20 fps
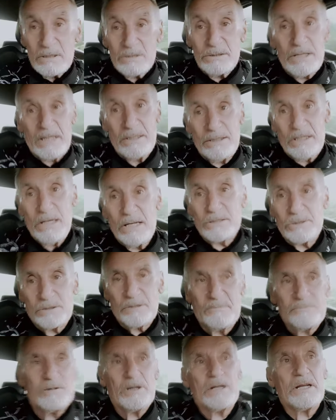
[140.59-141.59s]
10 years
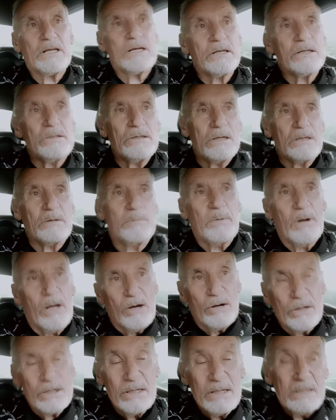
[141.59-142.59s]
of running a
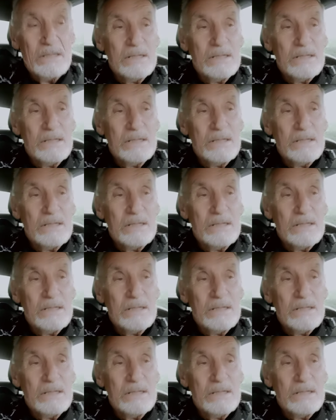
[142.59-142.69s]
blog,